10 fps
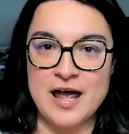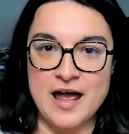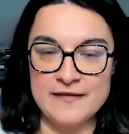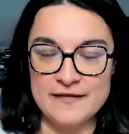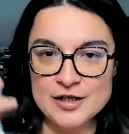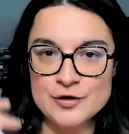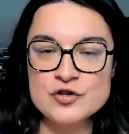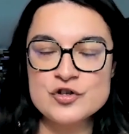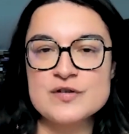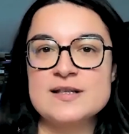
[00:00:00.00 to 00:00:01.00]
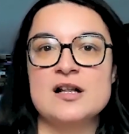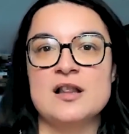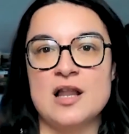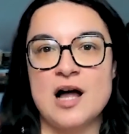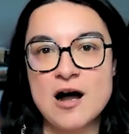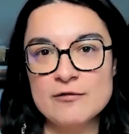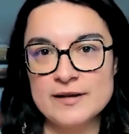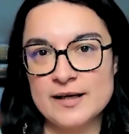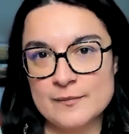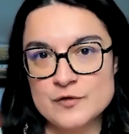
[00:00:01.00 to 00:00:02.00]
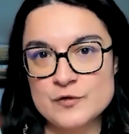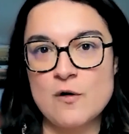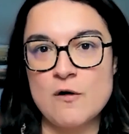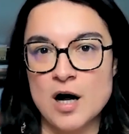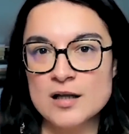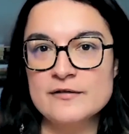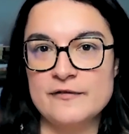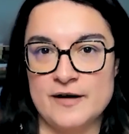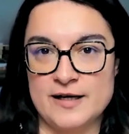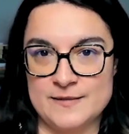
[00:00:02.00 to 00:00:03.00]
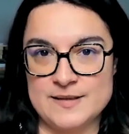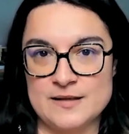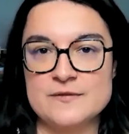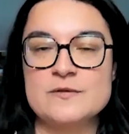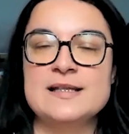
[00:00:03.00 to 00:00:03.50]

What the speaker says: And then you just allow them to qualify themselves,